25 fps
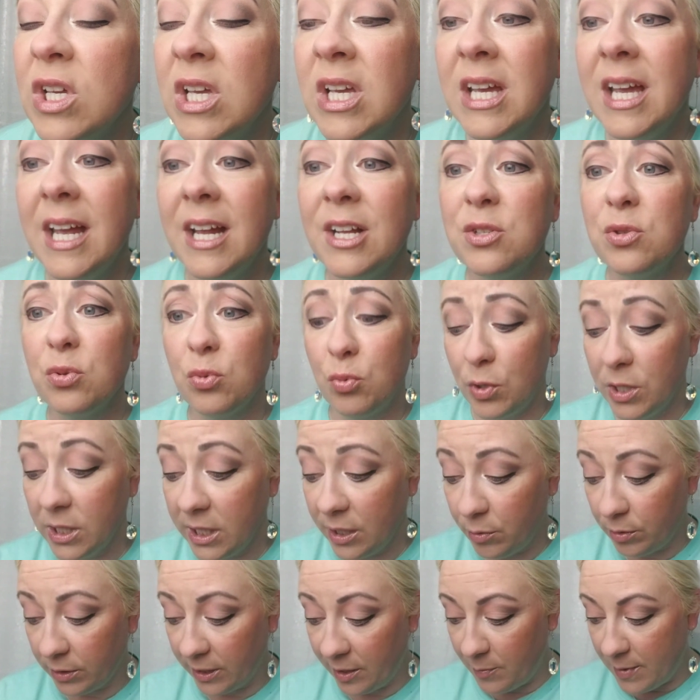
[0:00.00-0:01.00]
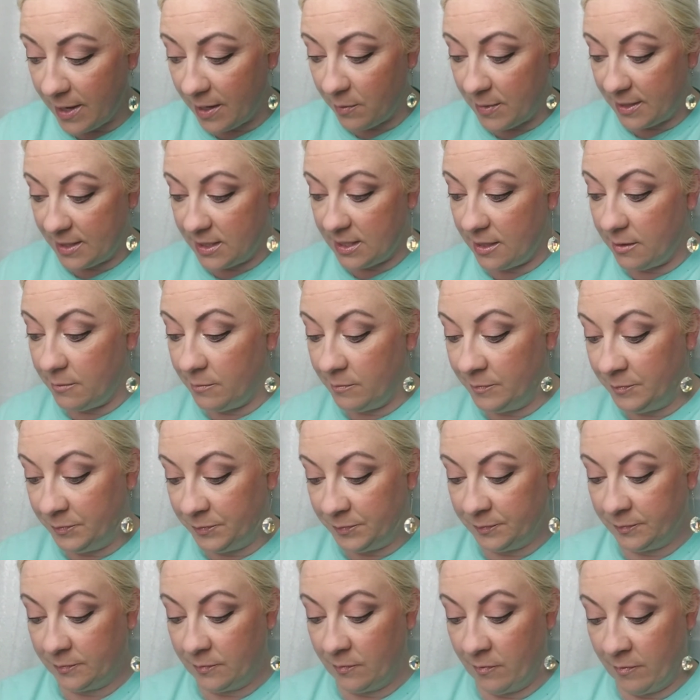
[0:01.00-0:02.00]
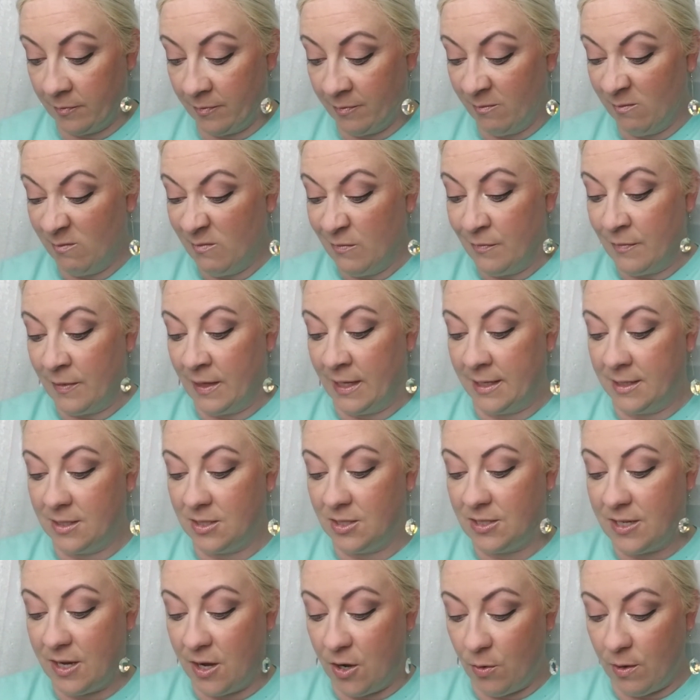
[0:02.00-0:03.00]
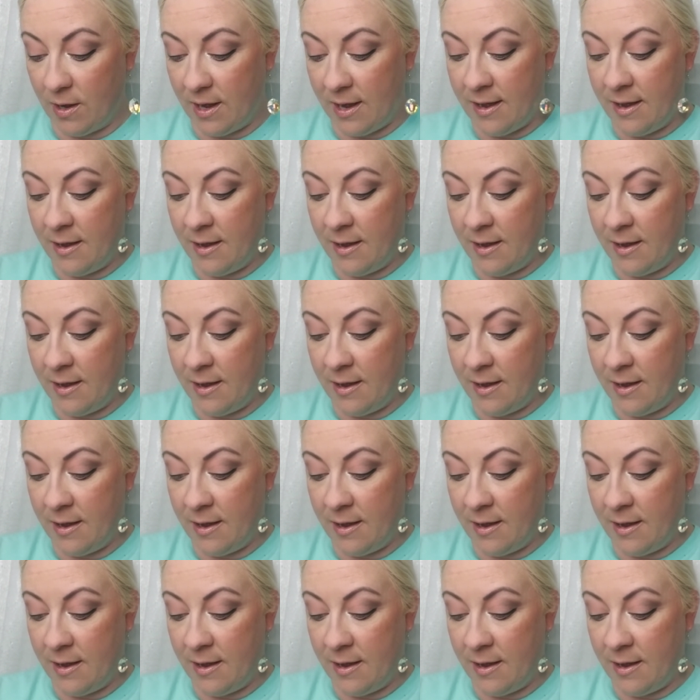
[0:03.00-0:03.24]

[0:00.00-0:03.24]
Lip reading: It's really, really pigmented. So